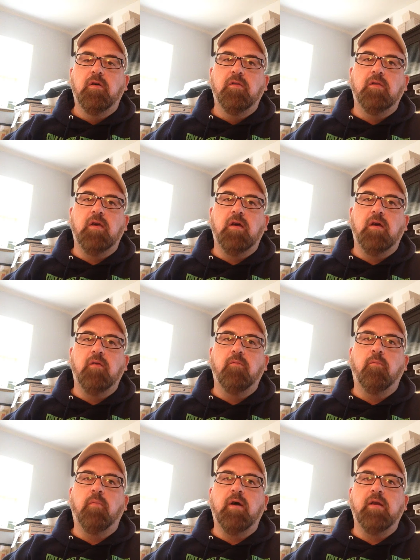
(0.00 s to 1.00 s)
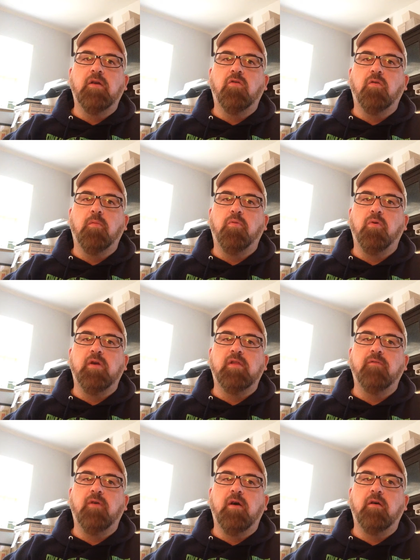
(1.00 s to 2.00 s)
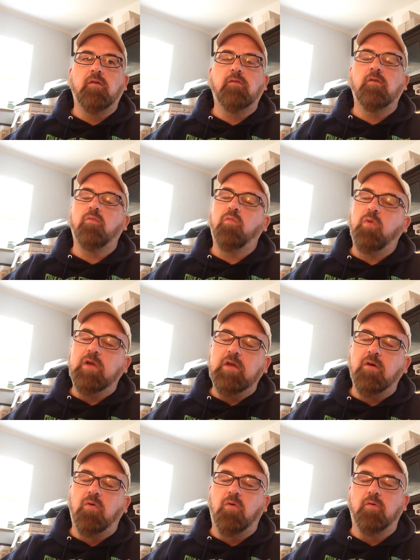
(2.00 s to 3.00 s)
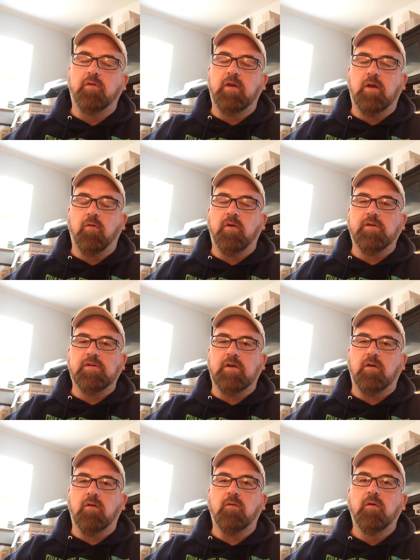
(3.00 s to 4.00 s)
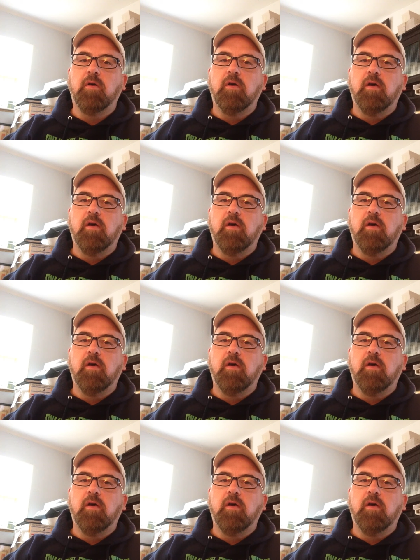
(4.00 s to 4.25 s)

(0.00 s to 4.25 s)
that might incorporate the values that we hold near and dear